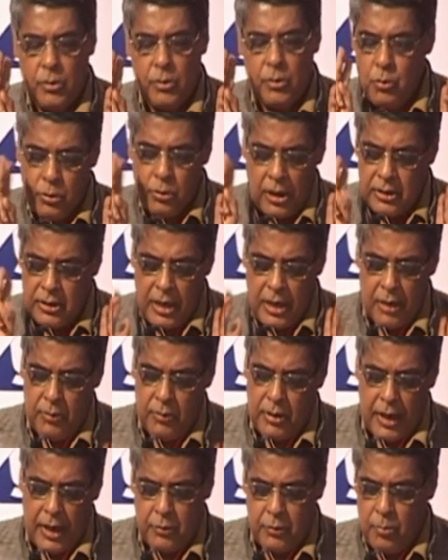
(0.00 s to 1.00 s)
two things I
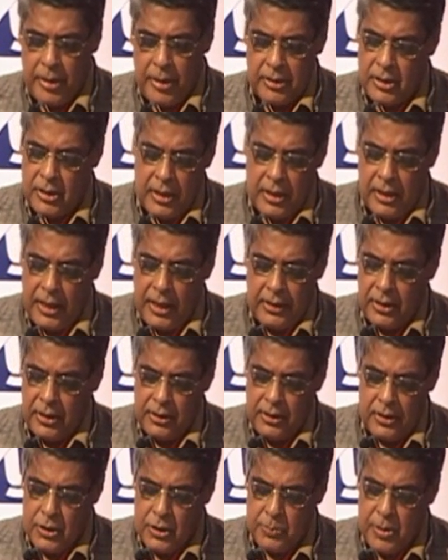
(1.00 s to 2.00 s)
would like to mention and I
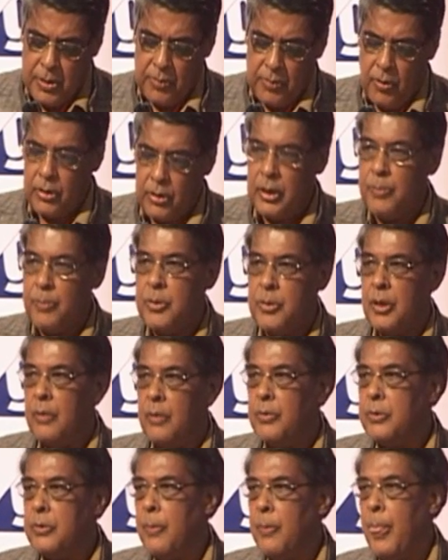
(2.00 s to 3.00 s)
think they speak for
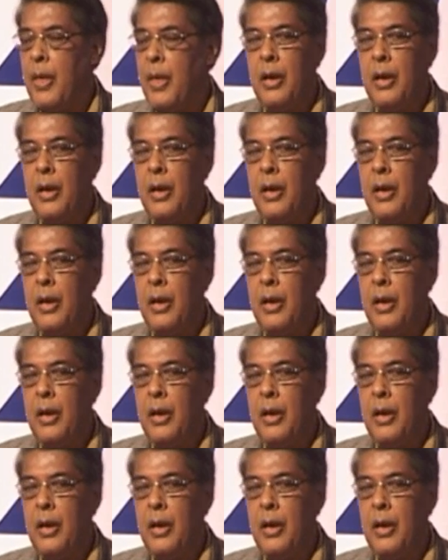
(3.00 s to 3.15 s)
themselves.